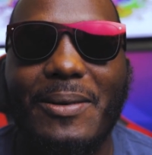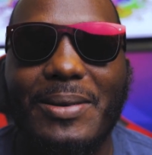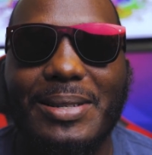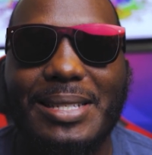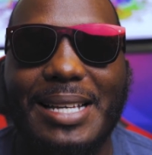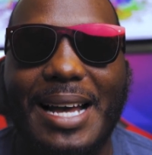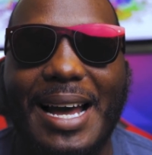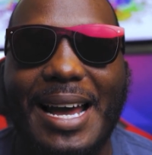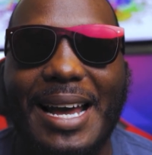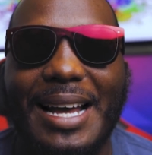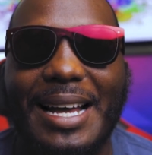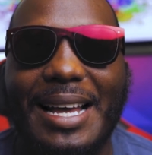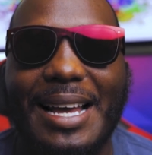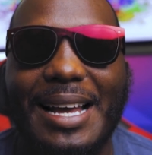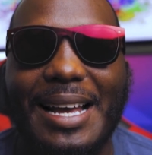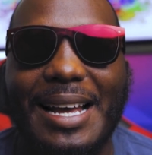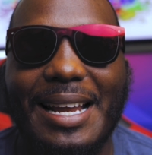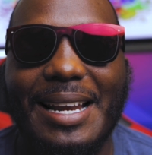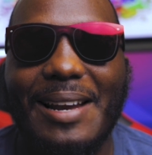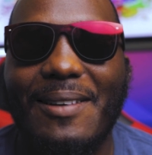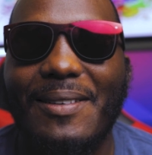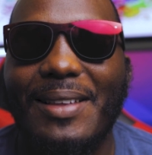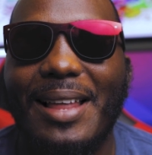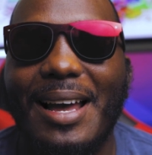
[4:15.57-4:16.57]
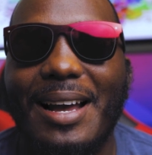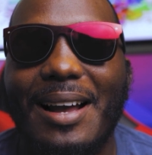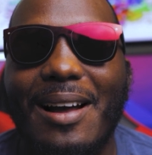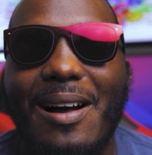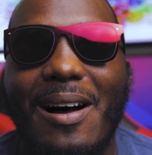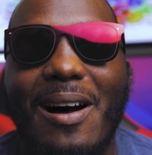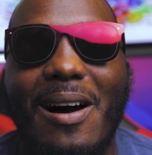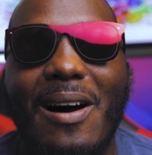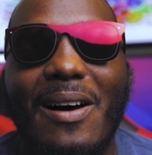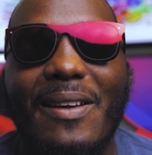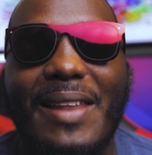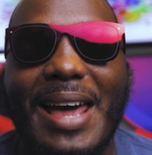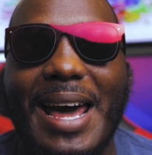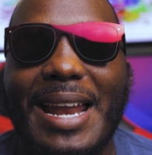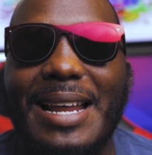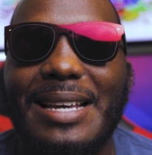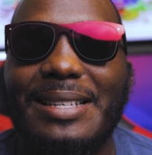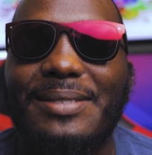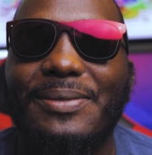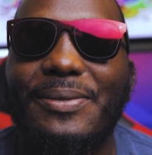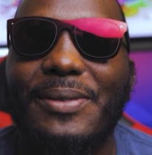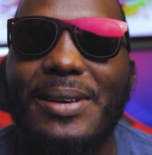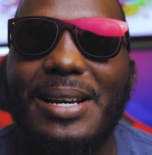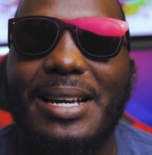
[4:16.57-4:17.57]
It was like, and they were like, oh, that
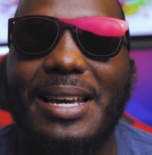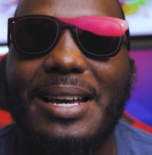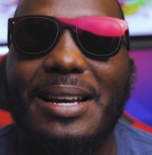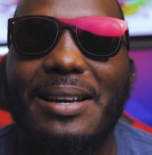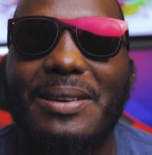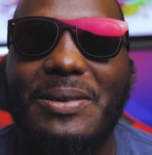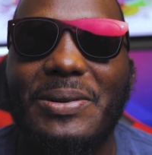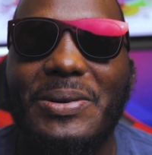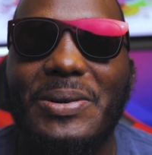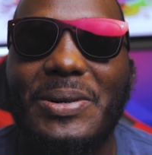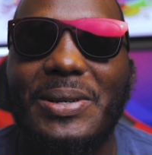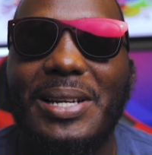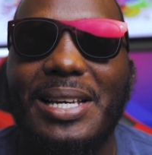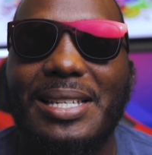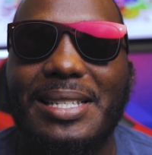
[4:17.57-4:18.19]
is freaking cool.